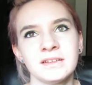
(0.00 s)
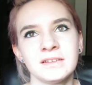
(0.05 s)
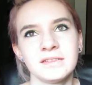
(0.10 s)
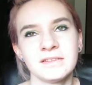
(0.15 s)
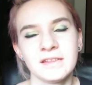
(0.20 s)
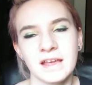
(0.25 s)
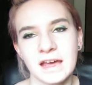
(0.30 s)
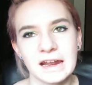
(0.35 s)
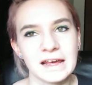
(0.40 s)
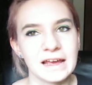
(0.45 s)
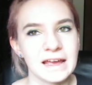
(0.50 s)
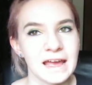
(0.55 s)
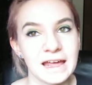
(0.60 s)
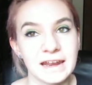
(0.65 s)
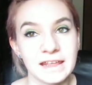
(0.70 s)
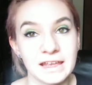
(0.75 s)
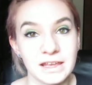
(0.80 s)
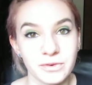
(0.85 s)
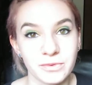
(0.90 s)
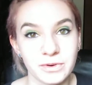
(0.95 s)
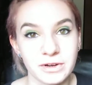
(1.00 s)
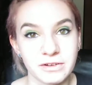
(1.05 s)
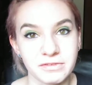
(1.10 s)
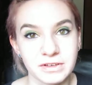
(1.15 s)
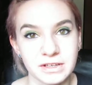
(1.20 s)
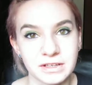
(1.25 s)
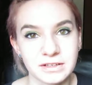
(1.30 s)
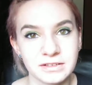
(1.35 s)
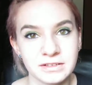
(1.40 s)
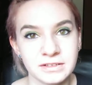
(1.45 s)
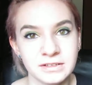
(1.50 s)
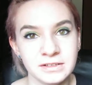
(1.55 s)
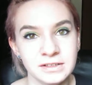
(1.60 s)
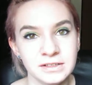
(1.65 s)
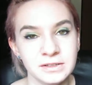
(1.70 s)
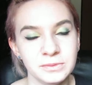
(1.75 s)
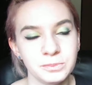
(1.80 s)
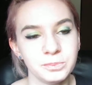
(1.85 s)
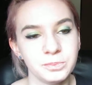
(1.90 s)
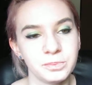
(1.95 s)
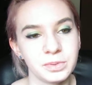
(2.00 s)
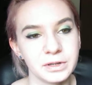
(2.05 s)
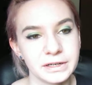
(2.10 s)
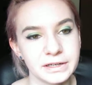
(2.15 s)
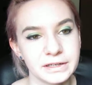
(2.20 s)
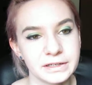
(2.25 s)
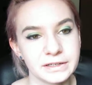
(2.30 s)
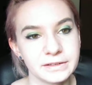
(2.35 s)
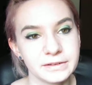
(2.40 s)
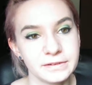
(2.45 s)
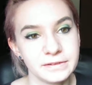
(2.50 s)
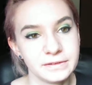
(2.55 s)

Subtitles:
that I had to get rid of it, but